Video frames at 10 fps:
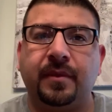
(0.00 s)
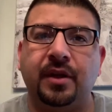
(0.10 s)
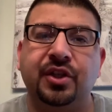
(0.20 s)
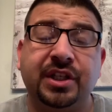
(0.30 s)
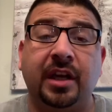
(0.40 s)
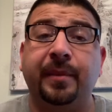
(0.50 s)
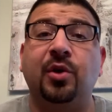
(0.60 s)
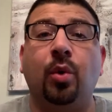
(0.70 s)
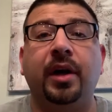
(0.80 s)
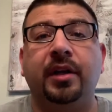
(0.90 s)
just kind of be
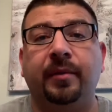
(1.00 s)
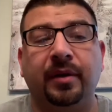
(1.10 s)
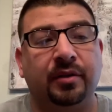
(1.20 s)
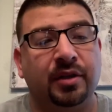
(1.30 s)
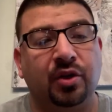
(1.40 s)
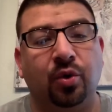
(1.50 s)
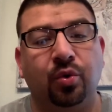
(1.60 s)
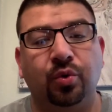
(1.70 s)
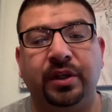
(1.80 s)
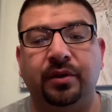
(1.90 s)
quiet about this
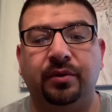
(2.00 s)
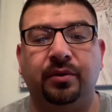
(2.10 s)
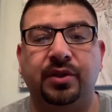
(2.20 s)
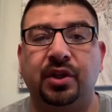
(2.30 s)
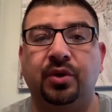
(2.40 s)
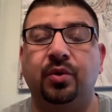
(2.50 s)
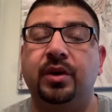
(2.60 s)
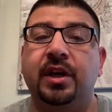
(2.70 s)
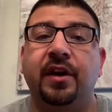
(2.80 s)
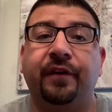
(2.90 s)
whole deal. So
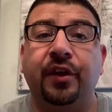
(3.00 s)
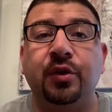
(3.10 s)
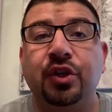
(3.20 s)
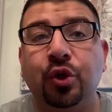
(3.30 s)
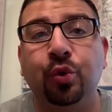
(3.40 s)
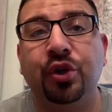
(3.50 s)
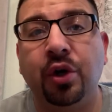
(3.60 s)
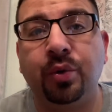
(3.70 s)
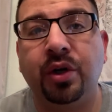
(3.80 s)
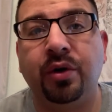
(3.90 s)
for those of you who
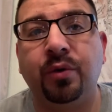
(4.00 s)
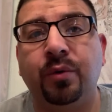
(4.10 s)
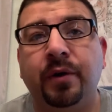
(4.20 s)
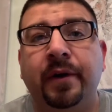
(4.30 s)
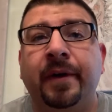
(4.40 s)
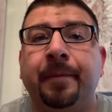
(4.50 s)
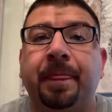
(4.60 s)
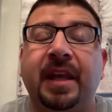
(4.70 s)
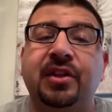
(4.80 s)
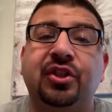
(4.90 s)
don't know,
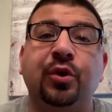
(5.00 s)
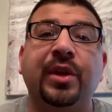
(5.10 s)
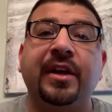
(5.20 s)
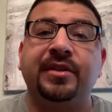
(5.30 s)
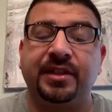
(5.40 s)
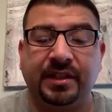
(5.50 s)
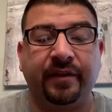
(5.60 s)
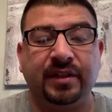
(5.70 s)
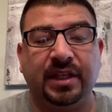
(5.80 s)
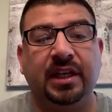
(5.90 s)
in
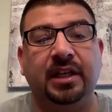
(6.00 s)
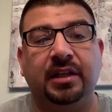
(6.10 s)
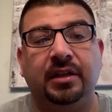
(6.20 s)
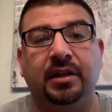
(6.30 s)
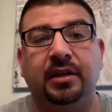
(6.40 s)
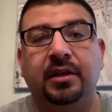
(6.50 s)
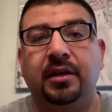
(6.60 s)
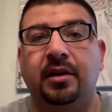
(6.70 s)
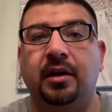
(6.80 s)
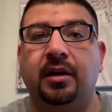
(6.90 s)
2017,
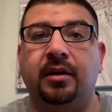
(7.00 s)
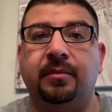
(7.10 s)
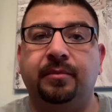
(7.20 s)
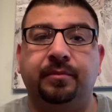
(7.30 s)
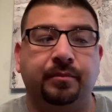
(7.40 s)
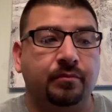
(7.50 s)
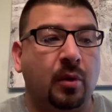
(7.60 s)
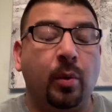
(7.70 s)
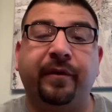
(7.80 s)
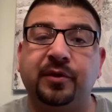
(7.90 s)
my
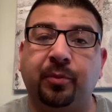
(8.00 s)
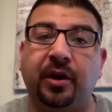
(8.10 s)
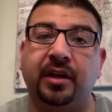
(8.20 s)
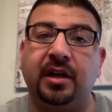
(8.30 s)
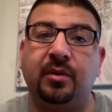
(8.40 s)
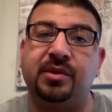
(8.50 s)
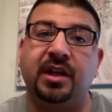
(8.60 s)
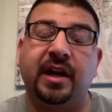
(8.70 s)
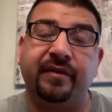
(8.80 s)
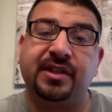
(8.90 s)
wife was pregnant. I was
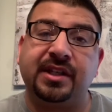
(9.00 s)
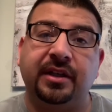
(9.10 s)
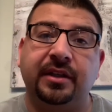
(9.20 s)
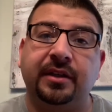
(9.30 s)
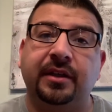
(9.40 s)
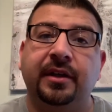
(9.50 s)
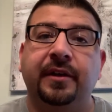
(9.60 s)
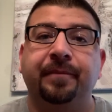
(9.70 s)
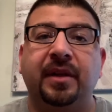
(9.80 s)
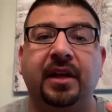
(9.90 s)
gonna have a son,
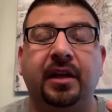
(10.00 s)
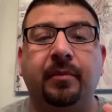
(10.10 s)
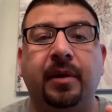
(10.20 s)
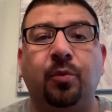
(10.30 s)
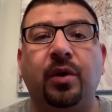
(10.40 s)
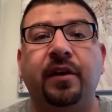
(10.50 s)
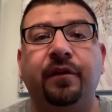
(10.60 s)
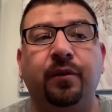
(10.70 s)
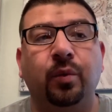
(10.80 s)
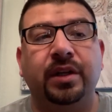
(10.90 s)
and my
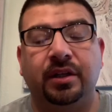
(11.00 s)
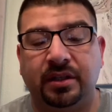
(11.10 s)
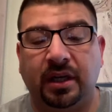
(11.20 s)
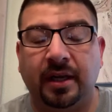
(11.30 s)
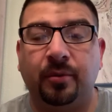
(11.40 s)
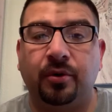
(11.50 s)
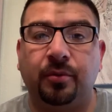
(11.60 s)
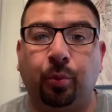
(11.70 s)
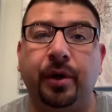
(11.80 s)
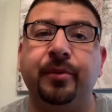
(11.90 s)
wife went into labor
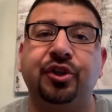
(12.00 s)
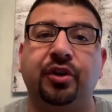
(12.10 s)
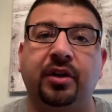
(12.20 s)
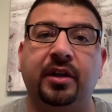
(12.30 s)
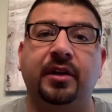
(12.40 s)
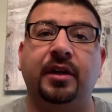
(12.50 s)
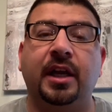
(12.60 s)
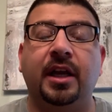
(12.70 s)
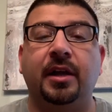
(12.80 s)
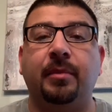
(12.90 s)
prematurely,
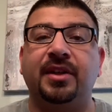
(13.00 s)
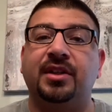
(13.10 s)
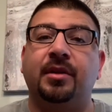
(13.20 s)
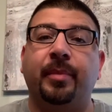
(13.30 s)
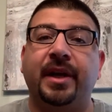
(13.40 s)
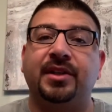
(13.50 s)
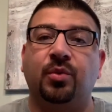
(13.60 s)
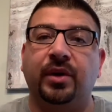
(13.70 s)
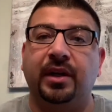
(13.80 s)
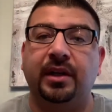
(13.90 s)
and my son passed
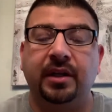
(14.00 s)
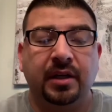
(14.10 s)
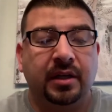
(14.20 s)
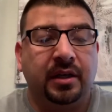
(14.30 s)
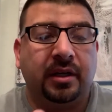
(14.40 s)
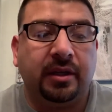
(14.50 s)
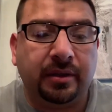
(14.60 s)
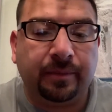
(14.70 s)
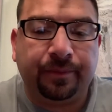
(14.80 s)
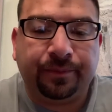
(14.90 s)
away.
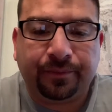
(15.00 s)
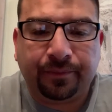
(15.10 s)
And